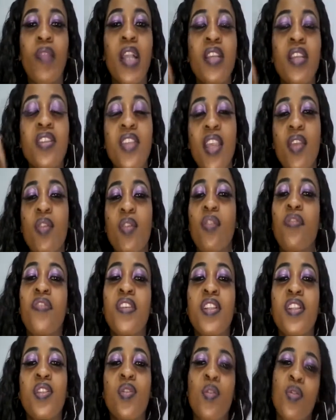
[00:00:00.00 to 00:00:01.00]
Share your
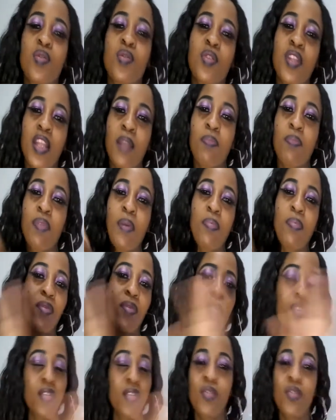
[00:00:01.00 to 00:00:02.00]
video so that people,
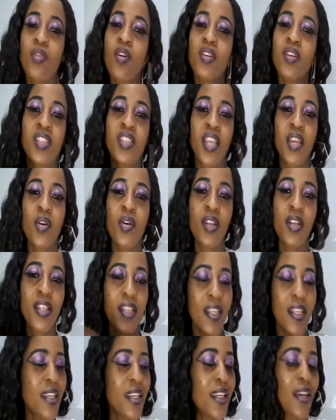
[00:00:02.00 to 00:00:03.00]
you know, share your
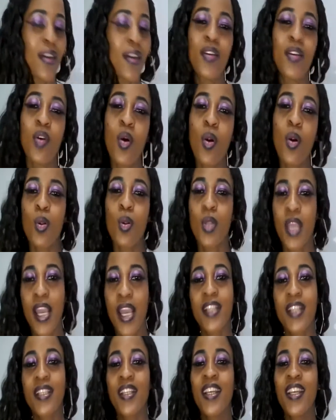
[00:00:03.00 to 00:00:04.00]
link and all
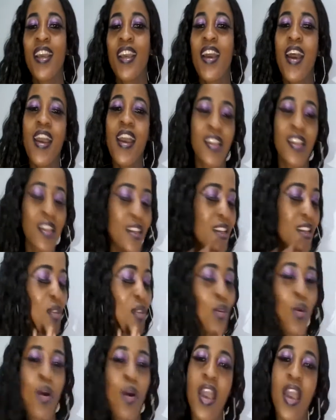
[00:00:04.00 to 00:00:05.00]
that. I didn't
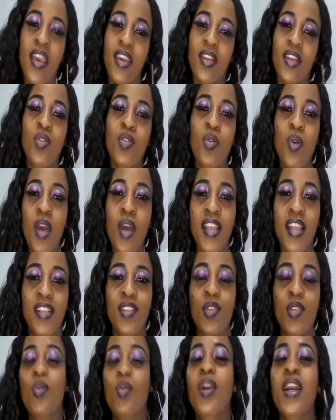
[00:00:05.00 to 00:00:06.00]
know. I had no
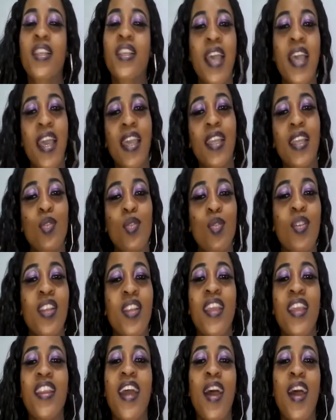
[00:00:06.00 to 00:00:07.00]
idea, you guys. I had to
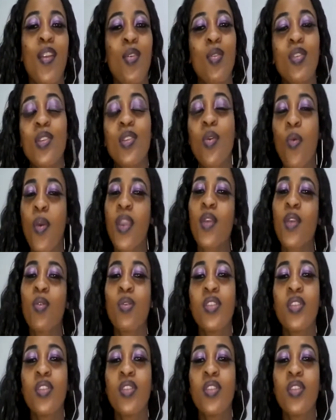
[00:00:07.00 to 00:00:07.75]
learn along the way.